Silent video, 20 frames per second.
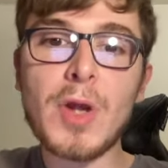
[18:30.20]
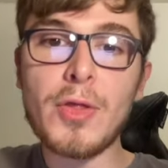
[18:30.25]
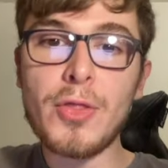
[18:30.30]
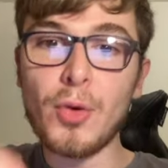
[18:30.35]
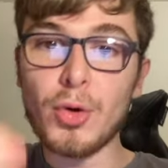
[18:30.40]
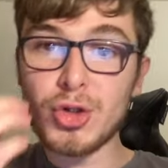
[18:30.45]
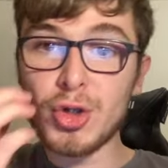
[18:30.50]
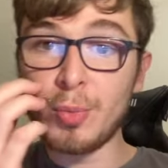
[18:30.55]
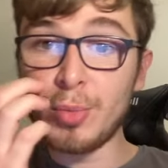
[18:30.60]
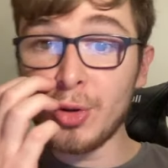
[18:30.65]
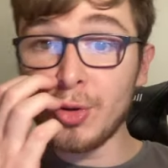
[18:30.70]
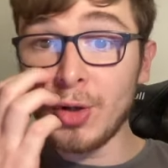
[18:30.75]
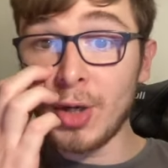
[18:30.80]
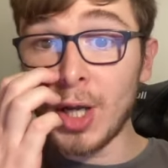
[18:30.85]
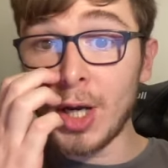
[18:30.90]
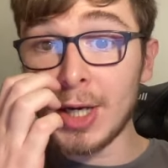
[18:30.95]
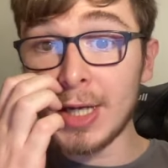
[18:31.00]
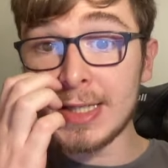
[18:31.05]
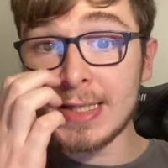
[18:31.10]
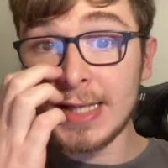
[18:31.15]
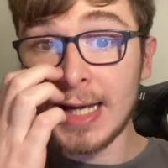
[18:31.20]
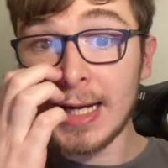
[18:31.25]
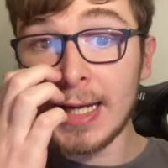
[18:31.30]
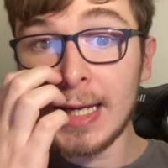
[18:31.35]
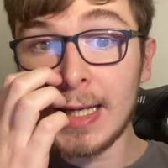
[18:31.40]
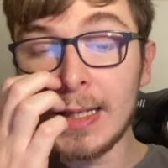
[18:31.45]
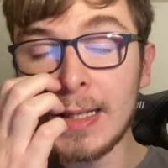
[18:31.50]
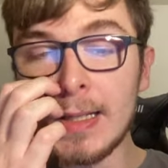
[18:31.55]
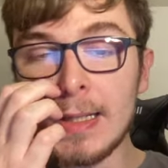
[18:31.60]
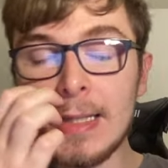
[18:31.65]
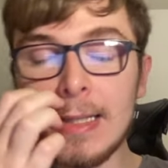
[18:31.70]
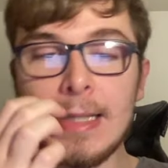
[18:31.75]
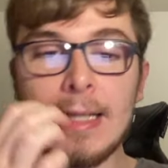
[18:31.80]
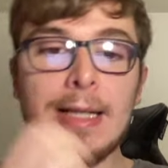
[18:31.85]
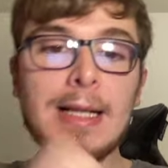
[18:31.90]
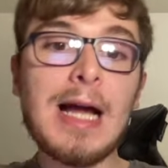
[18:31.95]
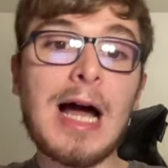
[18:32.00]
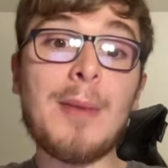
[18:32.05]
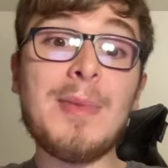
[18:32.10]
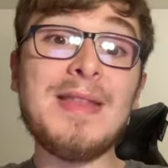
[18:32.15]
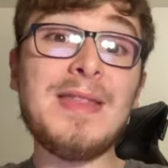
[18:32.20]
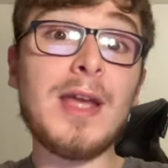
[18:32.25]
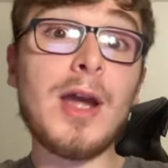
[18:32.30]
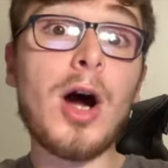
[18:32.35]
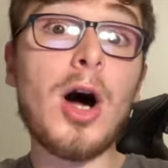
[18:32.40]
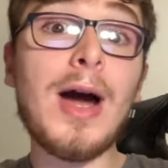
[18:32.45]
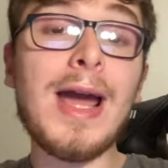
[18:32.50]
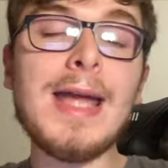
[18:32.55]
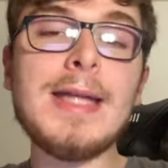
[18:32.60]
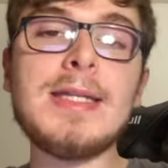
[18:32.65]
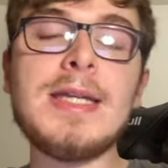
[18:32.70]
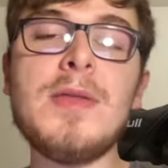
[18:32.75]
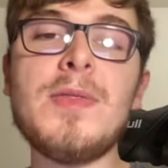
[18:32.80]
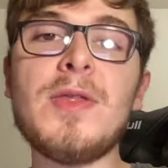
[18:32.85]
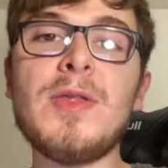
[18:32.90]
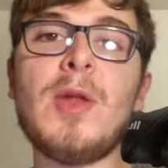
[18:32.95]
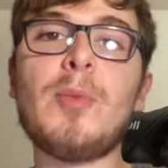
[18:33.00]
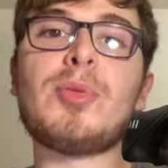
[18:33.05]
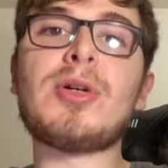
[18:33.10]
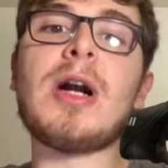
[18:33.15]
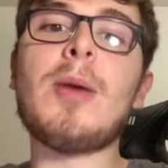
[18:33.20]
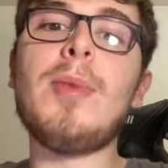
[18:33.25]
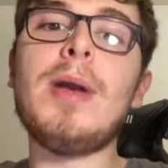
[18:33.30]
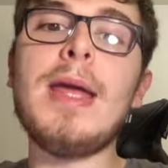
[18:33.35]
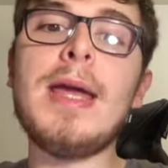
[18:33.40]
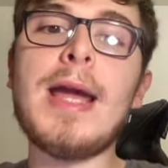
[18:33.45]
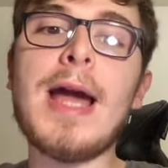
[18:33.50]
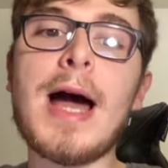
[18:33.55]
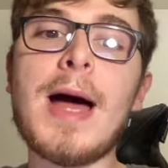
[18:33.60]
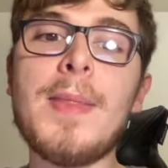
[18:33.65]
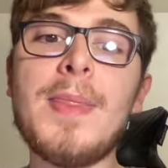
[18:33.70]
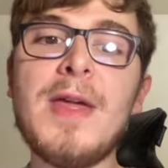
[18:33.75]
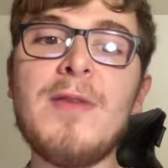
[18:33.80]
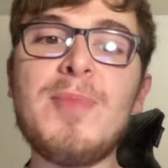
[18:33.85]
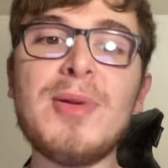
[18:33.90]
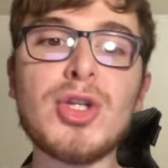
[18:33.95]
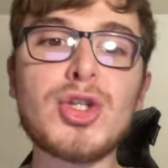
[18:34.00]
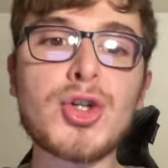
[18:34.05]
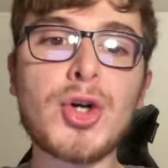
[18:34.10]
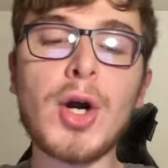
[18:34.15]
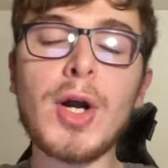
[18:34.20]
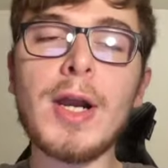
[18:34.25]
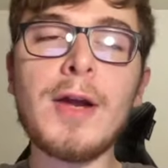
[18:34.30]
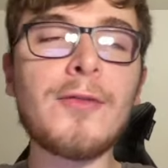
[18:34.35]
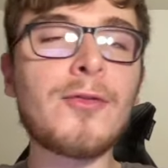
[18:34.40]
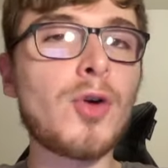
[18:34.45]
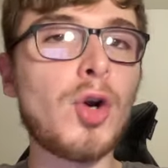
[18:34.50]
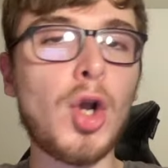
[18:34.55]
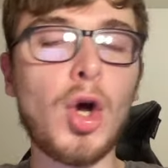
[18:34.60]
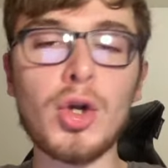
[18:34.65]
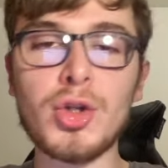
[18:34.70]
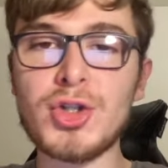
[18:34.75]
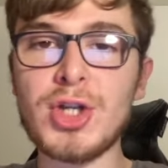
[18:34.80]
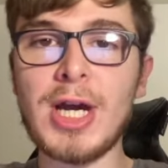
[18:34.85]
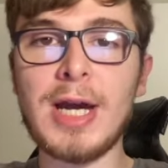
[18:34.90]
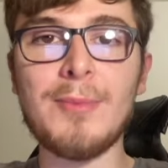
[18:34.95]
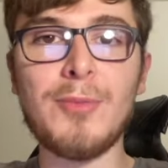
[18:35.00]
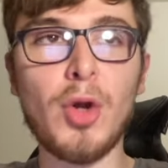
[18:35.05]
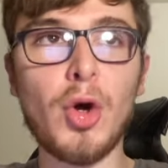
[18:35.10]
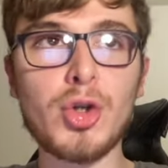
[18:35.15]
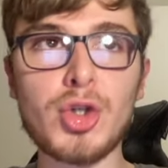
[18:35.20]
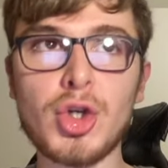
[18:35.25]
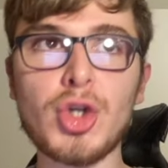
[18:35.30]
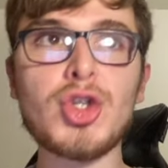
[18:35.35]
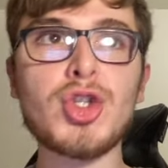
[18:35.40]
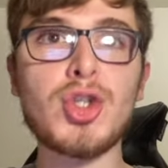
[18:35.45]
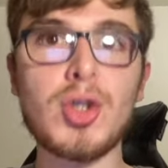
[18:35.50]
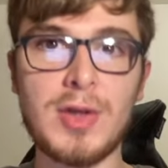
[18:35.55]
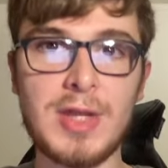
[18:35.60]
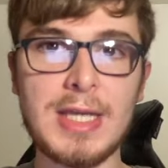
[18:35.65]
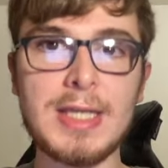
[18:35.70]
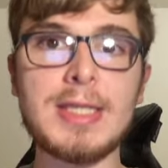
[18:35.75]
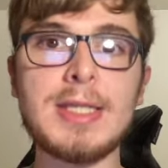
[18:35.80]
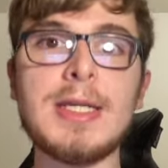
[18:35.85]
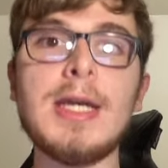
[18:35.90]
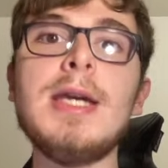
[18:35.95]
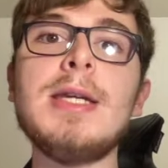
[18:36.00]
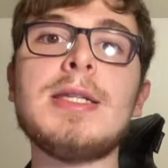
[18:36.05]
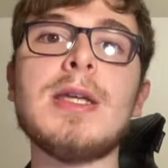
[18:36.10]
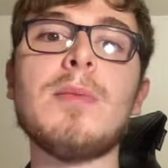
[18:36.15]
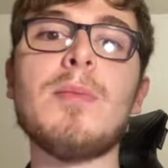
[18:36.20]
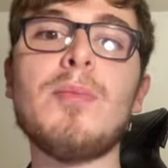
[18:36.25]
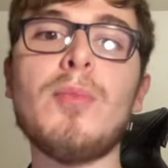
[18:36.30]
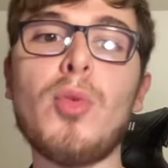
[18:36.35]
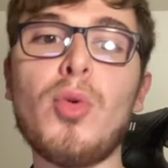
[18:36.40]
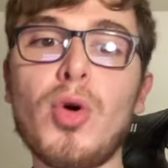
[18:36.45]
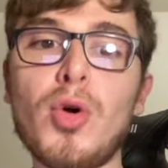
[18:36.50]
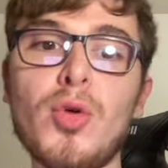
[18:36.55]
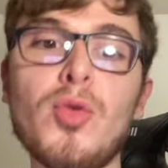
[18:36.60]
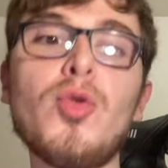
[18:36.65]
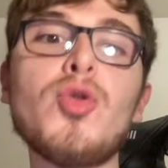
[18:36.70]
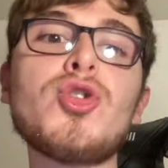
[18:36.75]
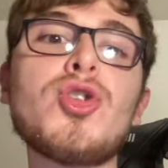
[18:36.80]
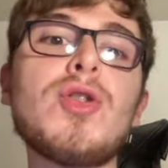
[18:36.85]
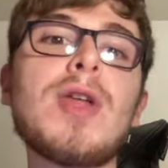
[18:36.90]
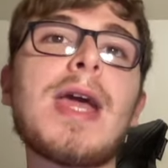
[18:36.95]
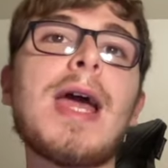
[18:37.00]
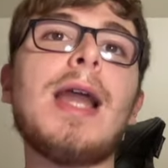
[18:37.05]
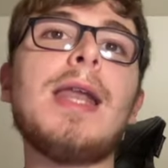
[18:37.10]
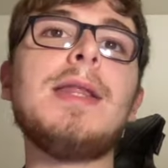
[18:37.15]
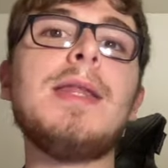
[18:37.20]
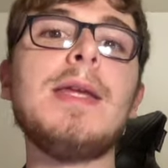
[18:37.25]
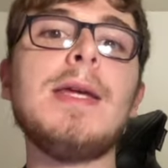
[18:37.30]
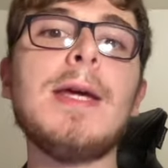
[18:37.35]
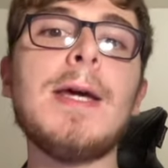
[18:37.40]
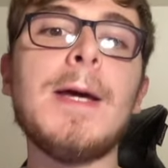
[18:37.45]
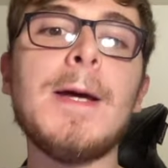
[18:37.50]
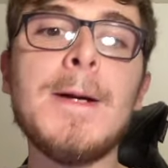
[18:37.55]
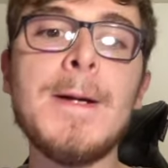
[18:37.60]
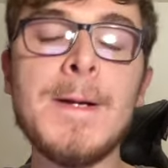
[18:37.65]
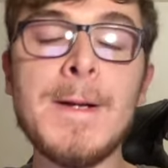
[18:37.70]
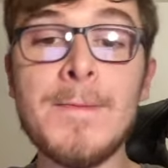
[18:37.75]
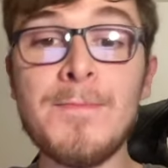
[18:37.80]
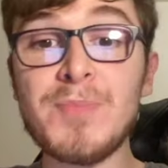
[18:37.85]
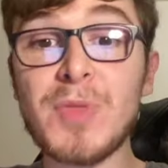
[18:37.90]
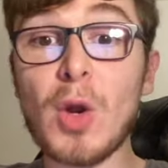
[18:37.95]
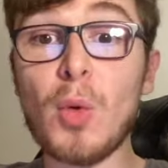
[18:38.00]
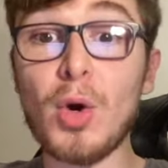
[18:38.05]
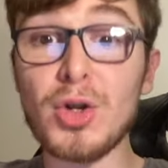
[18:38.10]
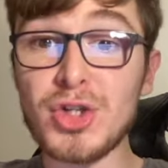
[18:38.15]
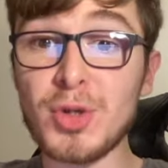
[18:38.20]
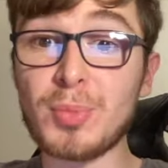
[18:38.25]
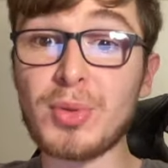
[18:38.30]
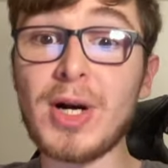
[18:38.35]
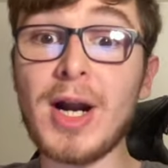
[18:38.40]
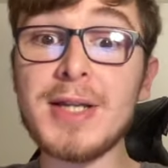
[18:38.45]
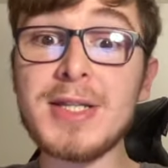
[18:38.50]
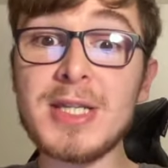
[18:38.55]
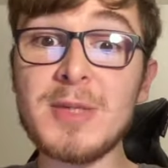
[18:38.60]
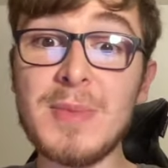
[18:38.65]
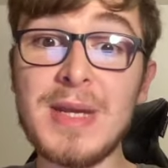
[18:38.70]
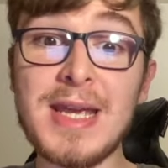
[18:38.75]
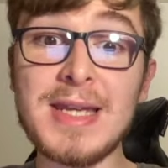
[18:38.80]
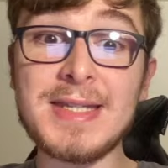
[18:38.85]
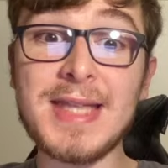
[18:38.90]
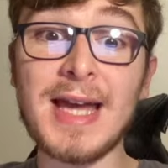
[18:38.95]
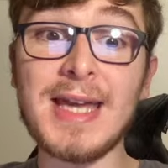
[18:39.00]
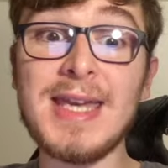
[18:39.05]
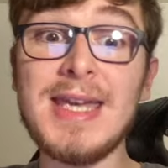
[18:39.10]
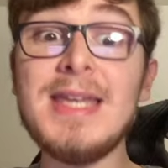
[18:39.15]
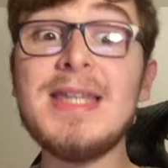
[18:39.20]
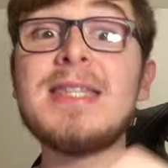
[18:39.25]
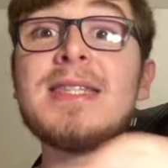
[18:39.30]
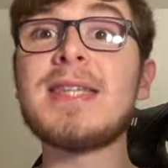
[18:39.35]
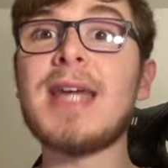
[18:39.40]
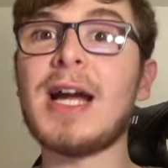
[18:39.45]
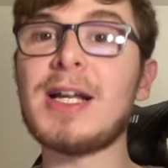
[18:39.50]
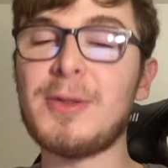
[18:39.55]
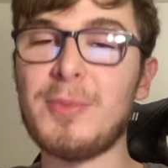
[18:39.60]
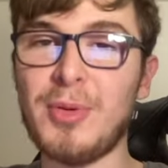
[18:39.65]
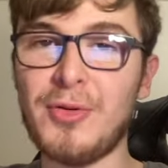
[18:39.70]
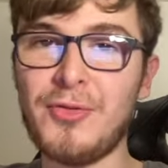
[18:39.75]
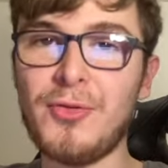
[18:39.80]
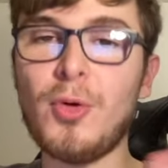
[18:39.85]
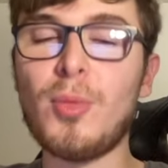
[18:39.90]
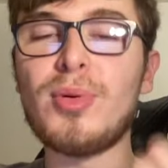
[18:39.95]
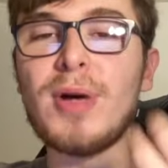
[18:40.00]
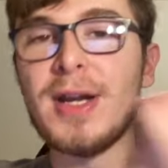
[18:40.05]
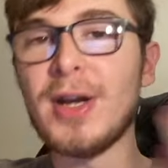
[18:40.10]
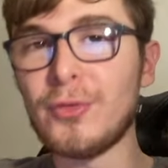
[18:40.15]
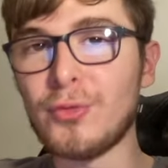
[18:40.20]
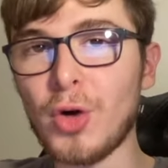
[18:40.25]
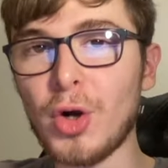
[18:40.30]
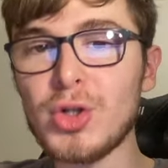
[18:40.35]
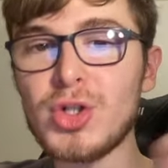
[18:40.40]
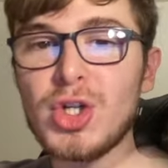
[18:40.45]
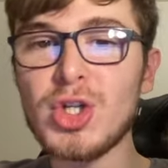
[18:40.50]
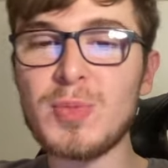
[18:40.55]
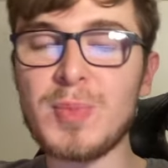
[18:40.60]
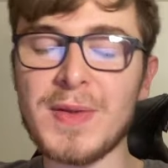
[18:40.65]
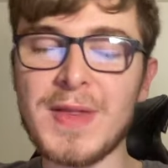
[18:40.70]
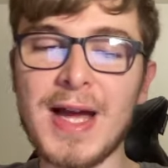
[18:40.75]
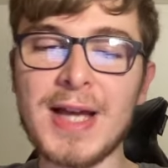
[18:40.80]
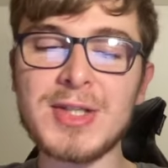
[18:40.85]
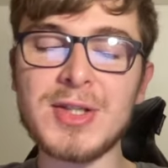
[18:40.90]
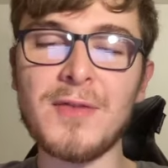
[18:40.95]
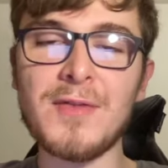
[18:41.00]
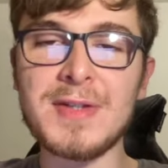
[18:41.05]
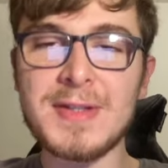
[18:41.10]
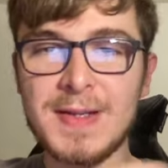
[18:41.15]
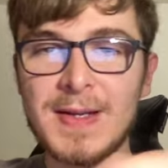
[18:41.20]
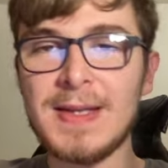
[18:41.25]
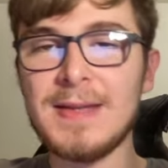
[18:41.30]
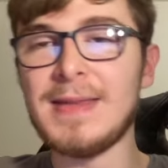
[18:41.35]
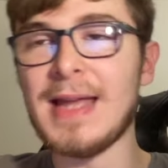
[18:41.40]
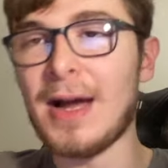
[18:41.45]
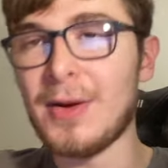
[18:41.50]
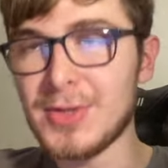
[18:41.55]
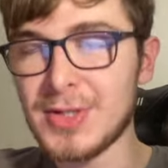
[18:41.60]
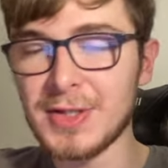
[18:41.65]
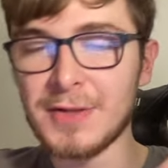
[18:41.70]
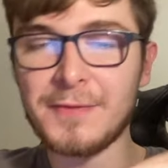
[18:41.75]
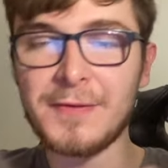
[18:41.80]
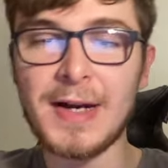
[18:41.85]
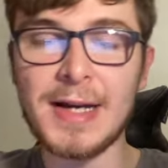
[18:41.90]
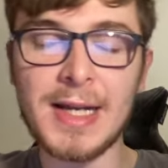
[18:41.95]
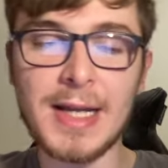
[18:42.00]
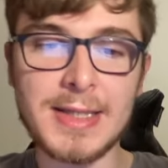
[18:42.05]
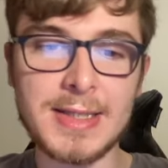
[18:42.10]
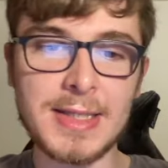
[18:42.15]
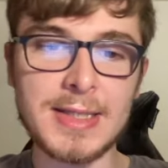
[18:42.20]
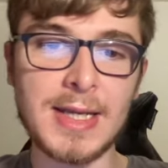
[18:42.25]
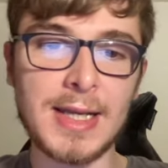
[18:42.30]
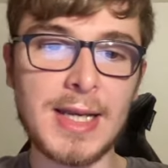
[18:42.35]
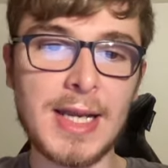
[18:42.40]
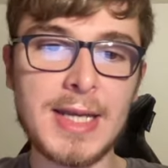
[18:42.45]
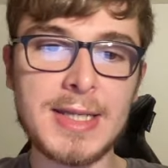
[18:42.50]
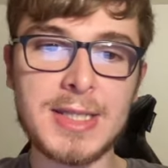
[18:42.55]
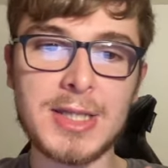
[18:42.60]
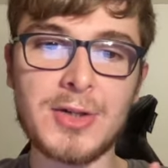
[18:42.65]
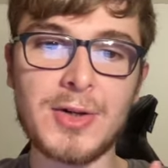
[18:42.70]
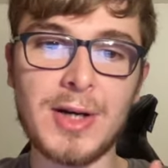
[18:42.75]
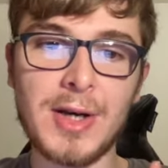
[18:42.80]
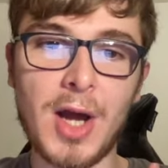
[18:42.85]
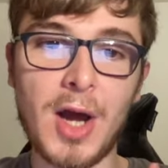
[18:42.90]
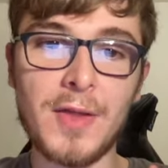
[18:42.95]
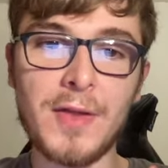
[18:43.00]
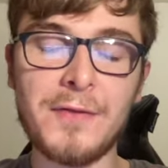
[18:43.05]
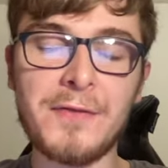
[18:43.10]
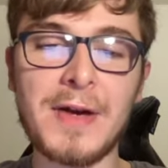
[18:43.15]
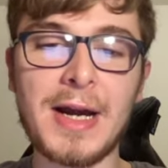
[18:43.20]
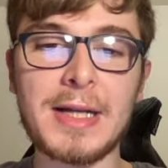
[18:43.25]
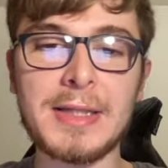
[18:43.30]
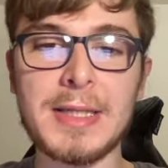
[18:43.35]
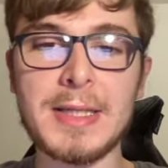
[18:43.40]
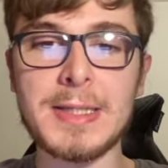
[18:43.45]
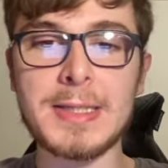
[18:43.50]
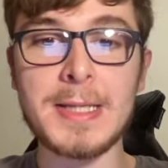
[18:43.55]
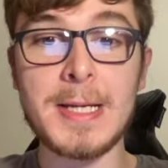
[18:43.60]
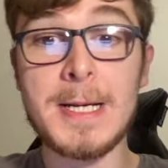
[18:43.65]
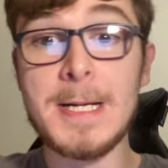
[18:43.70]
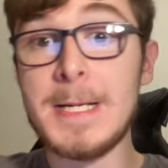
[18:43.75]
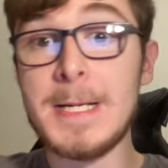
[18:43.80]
Thoughts on Bruno Lage sacking? I mean, they are 18th in the Premier League, and they've been struggling for a long time, not just this season, but also the calendar year. What surprises me is that he's sacked before Brendan Rodgers, but that's obviously down to the finances at Leicester and other factors.